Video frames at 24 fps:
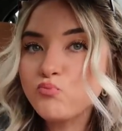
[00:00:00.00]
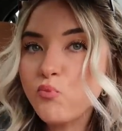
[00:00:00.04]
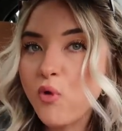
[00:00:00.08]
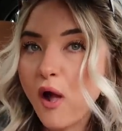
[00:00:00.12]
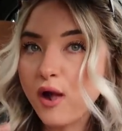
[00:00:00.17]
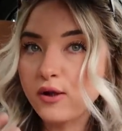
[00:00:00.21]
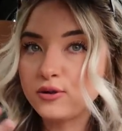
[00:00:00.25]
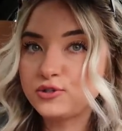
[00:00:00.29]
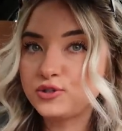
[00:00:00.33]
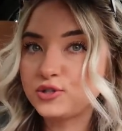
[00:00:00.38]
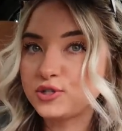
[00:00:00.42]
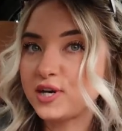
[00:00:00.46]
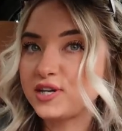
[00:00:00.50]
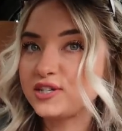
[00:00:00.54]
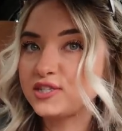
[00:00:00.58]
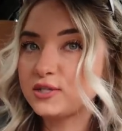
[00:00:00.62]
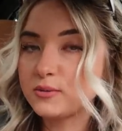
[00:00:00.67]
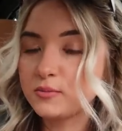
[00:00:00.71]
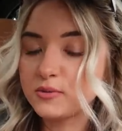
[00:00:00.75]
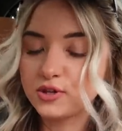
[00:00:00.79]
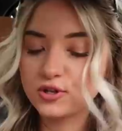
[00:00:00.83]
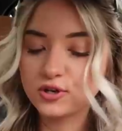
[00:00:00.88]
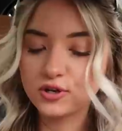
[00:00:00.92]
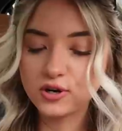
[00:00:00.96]
and try
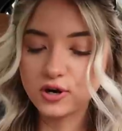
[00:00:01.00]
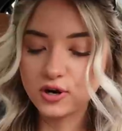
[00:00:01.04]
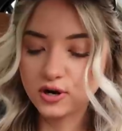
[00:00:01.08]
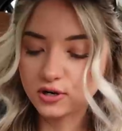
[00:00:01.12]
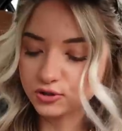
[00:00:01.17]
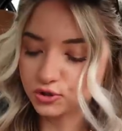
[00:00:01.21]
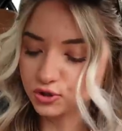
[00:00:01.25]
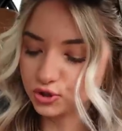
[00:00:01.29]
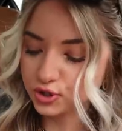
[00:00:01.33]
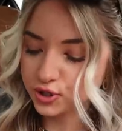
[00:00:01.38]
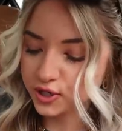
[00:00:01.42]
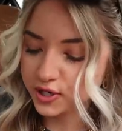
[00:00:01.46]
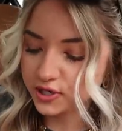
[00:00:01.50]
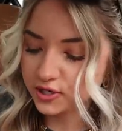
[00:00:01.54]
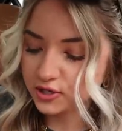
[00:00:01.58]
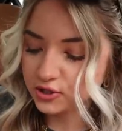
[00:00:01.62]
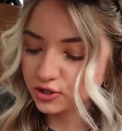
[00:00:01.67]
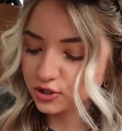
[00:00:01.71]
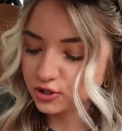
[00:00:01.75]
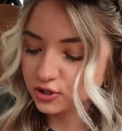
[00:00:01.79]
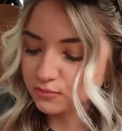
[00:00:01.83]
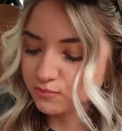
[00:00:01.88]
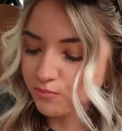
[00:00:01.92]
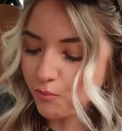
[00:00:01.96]
some of their
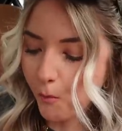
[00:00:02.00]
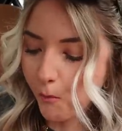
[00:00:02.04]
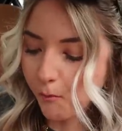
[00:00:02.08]
entrees.